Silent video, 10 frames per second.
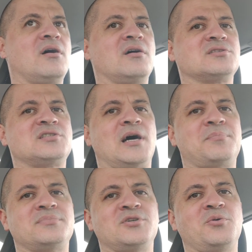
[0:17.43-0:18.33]
oh,
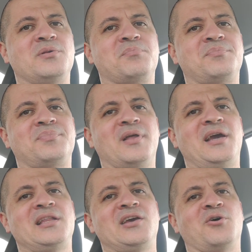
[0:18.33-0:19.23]
stop doing
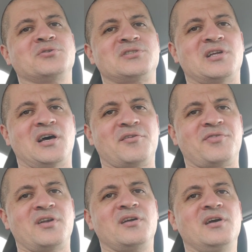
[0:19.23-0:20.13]
playing the old
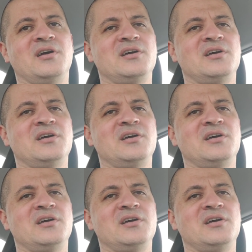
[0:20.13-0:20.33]
stuff and